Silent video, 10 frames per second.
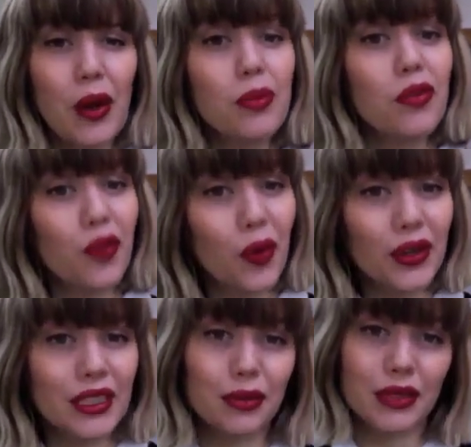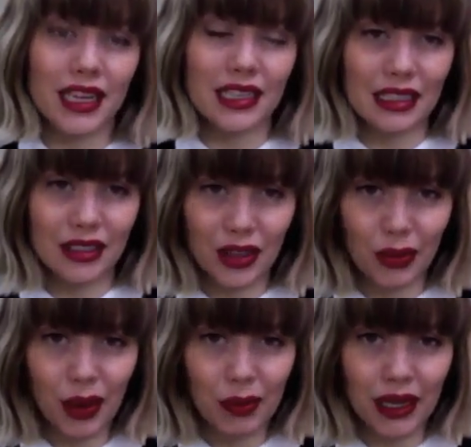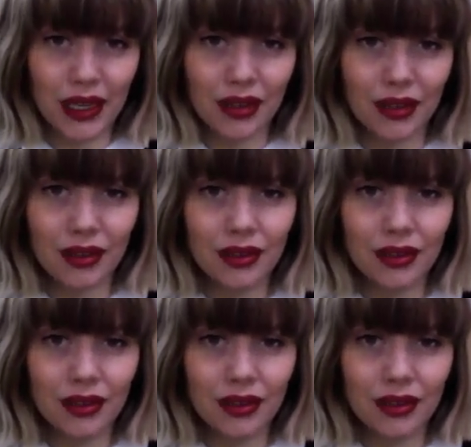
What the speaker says: before it's presented to the public.